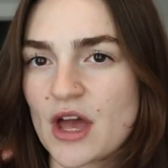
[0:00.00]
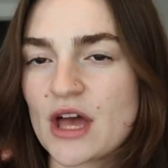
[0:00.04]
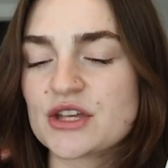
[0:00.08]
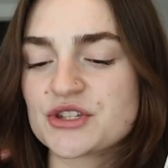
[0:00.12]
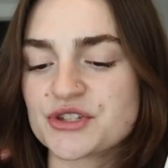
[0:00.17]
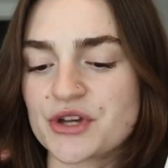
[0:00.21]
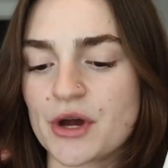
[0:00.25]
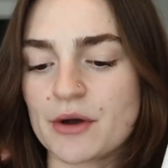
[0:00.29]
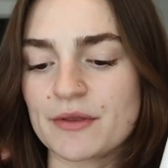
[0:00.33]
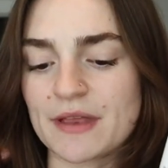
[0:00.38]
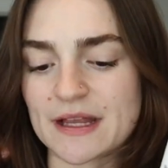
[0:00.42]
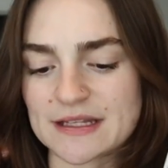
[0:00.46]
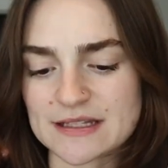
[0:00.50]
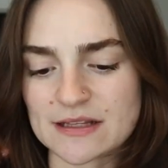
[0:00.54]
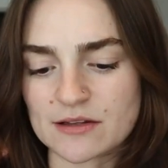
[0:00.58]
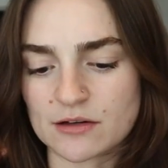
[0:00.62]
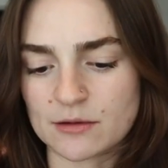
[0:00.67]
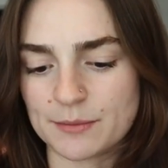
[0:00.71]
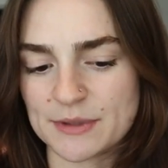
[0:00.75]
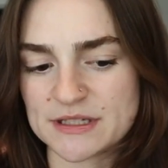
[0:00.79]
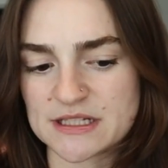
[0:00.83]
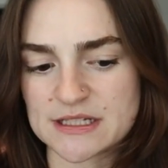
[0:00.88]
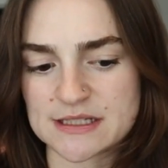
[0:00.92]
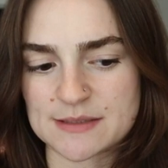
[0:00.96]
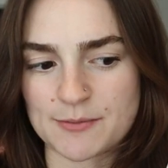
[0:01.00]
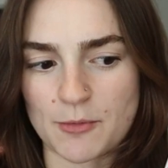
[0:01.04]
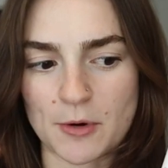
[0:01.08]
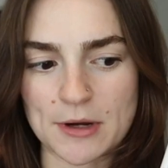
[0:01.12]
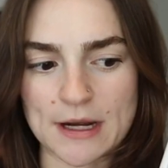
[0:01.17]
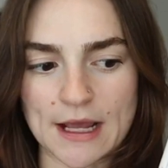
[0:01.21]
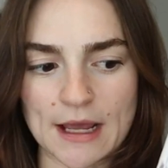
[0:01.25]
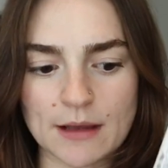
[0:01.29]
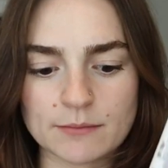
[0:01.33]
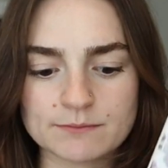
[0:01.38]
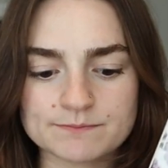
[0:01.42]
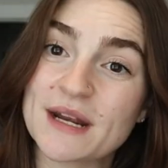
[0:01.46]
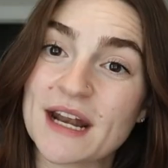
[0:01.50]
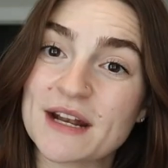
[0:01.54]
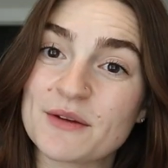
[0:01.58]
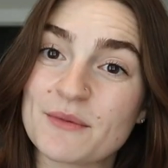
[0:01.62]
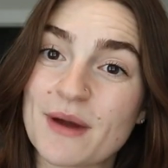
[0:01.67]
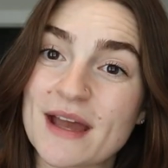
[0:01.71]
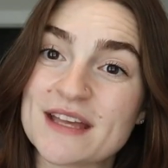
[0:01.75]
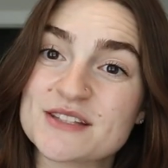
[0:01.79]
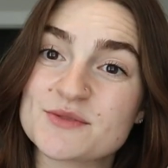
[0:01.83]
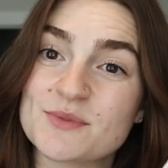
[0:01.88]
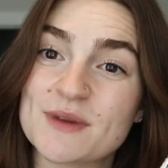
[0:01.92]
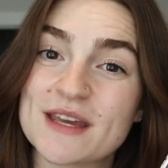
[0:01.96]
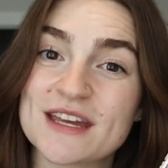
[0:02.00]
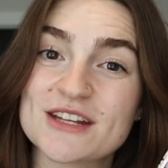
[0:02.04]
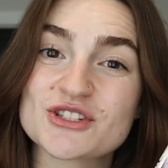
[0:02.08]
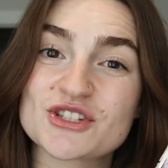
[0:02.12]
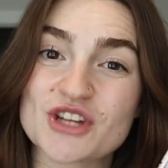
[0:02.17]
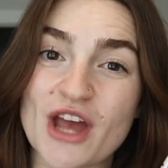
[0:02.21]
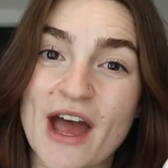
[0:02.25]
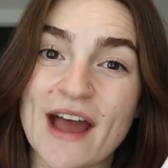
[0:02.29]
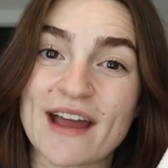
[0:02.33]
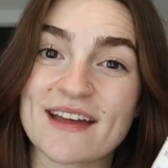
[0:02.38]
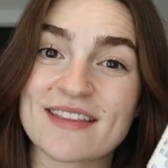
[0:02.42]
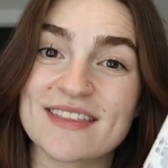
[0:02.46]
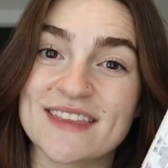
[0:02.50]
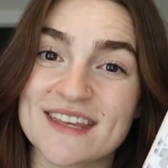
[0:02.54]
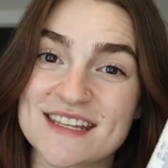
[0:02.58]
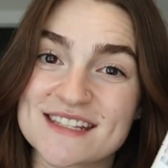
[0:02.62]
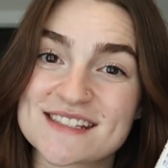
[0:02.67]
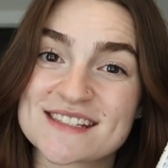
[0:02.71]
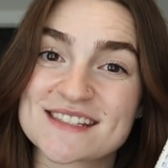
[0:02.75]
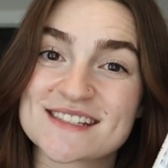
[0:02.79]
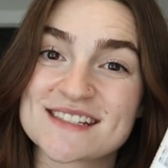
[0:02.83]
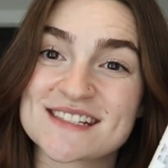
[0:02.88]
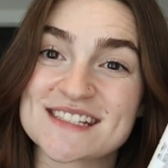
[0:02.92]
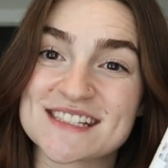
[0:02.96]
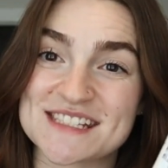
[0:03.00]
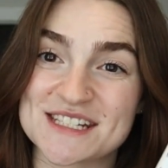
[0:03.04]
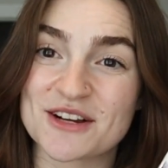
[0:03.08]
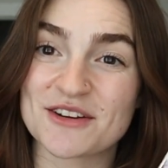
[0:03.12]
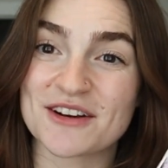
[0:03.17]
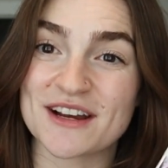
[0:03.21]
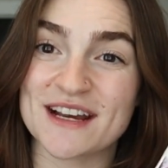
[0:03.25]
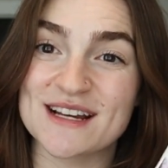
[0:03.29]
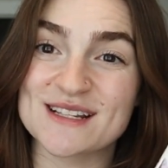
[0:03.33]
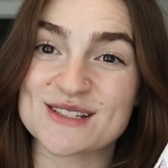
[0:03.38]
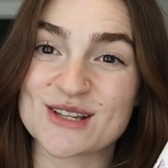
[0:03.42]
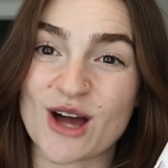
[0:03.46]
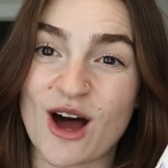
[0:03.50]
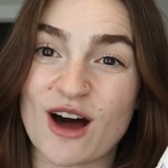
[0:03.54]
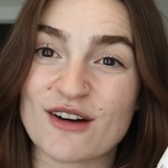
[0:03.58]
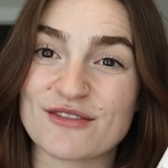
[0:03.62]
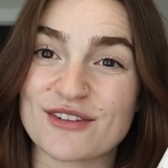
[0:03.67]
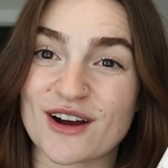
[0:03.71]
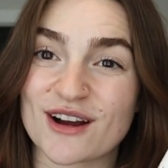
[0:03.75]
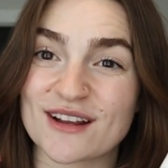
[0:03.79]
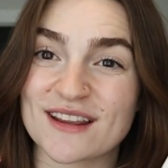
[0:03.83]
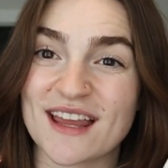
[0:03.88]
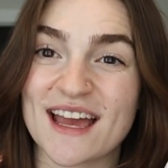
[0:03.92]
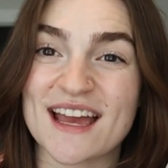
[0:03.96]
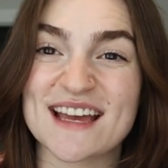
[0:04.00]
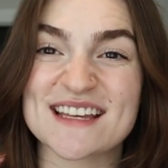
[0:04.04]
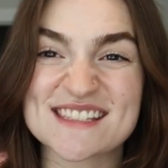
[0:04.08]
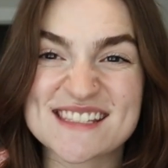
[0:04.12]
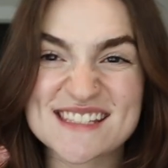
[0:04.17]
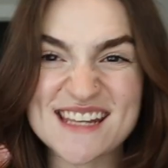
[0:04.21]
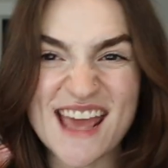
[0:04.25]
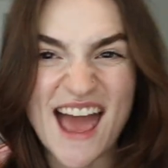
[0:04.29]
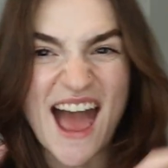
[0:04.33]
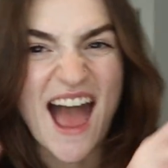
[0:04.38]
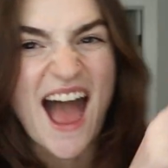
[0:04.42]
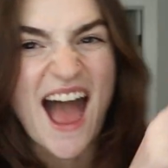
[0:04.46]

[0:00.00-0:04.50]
So that's a little bit disappointing. But anyways, we can check this series off our list.